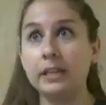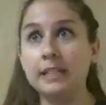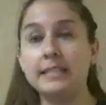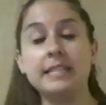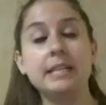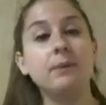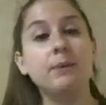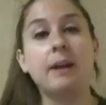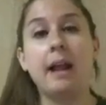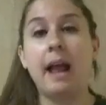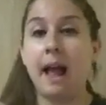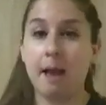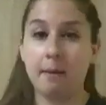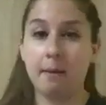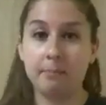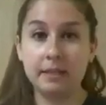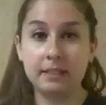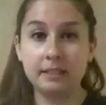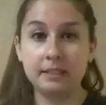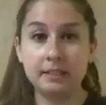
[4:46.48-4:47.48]
see what
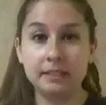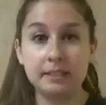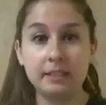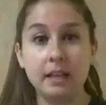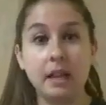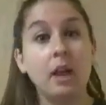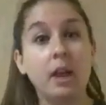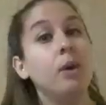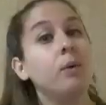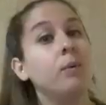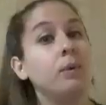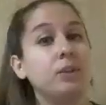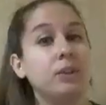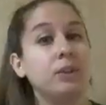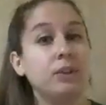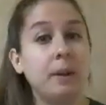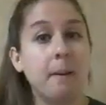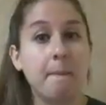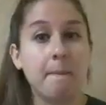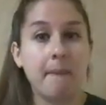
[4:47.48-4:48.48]
happens when
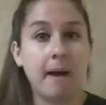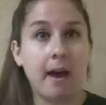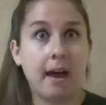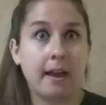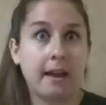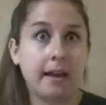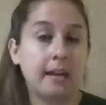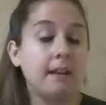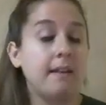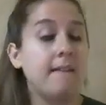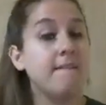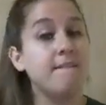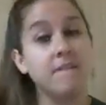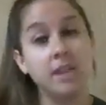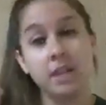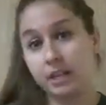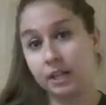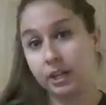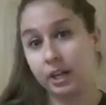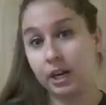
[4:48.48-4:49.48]
you combine
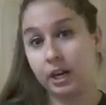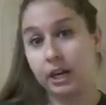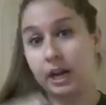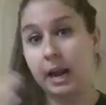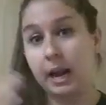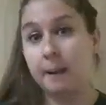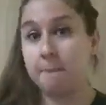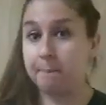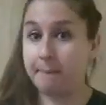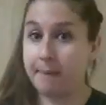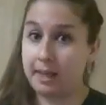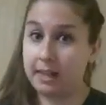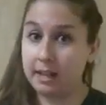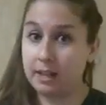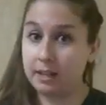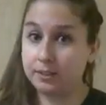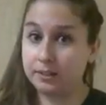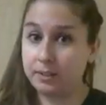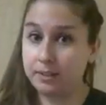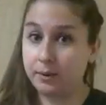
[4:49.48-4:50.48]
vinegar and
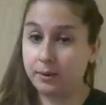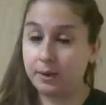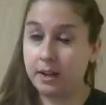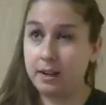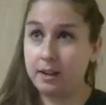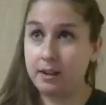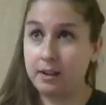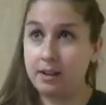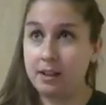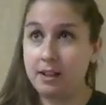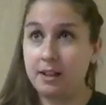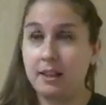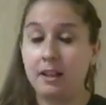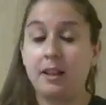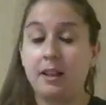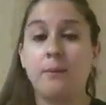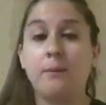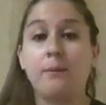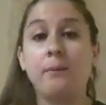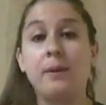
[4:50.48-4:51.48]
baking soda
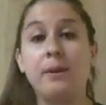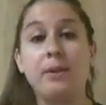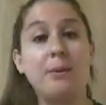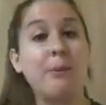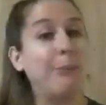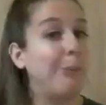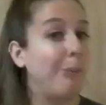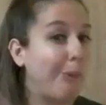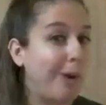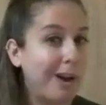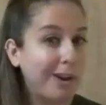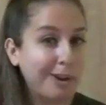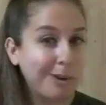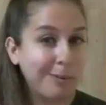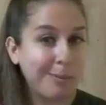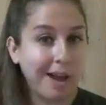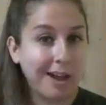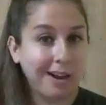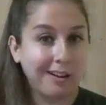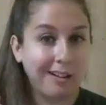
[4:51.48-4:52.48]
with a water
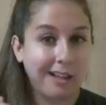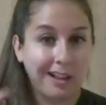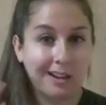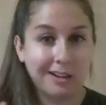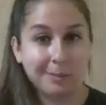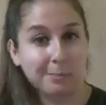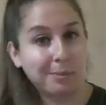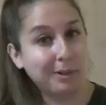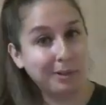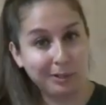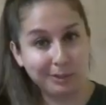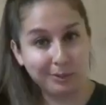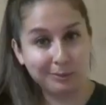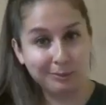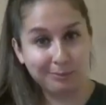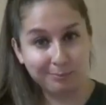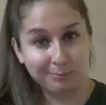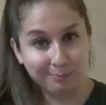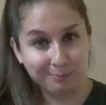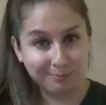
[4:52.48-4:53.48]
bottle and a
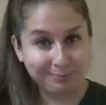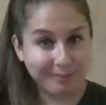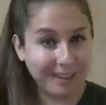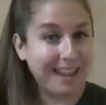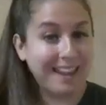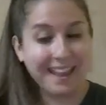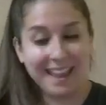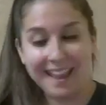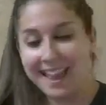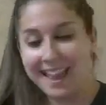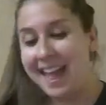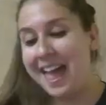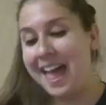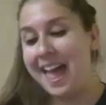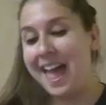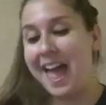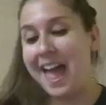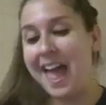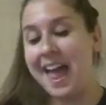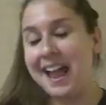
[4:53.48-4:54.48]
balloon.
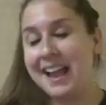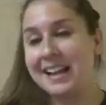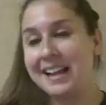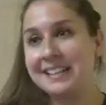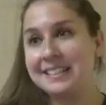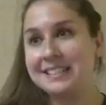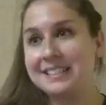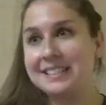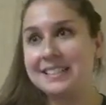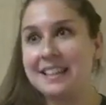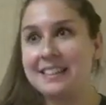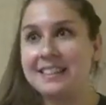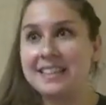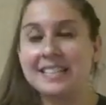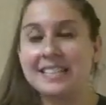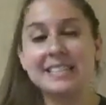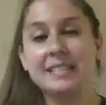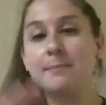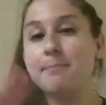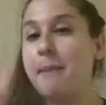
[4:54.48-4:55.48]
And
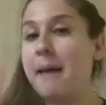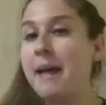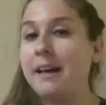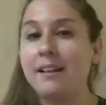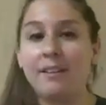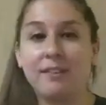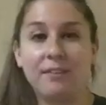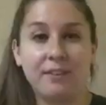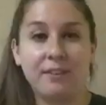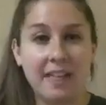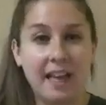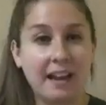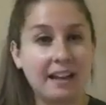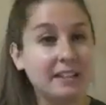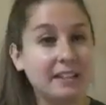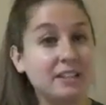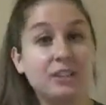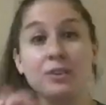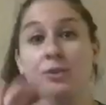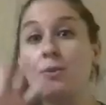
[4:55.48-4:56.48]
the spell for that
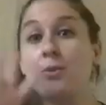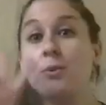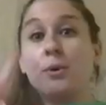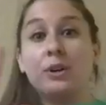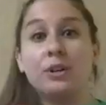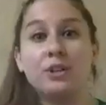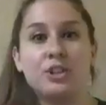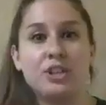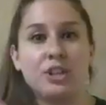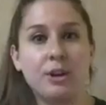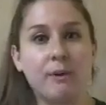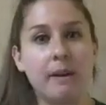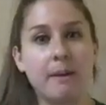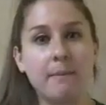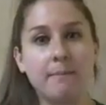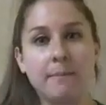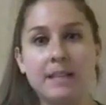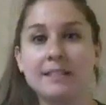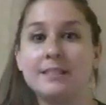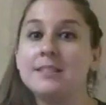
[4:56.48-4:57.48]
is engorgio.
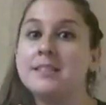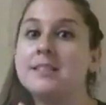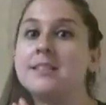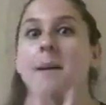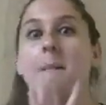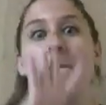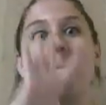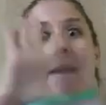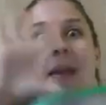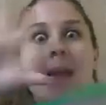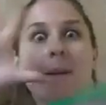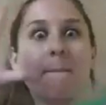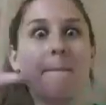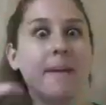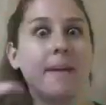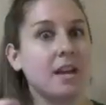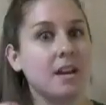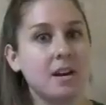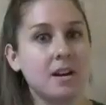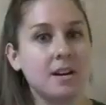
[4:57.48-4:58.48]
It means to make
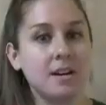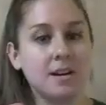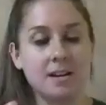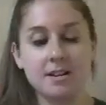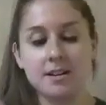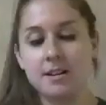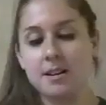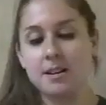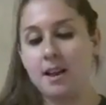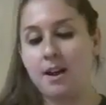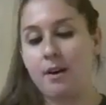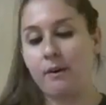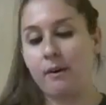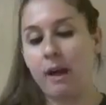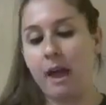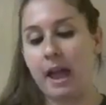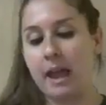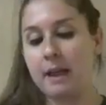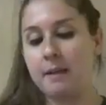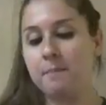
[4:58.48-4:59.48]
bigger.
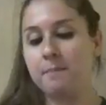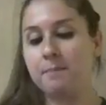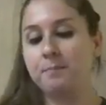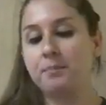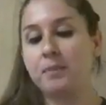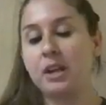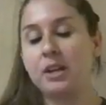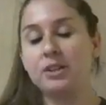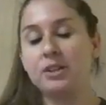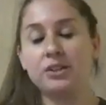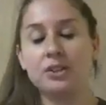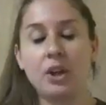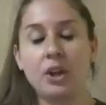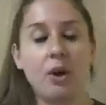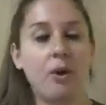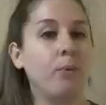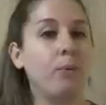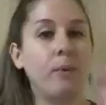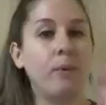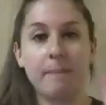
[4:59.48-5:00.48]
Okay.
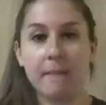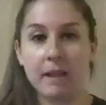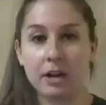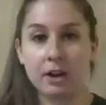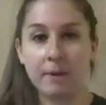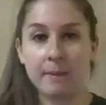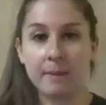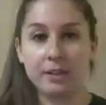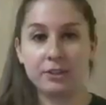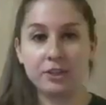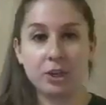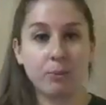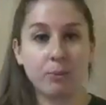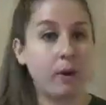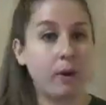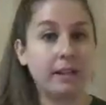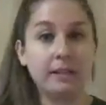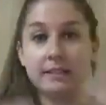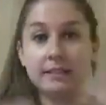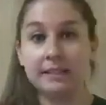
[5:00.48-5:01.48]
So we made our magic
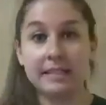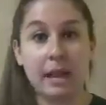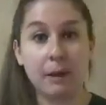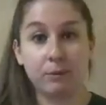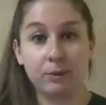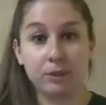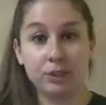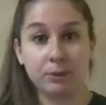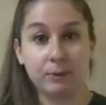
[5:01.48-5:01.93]
wands. Now we're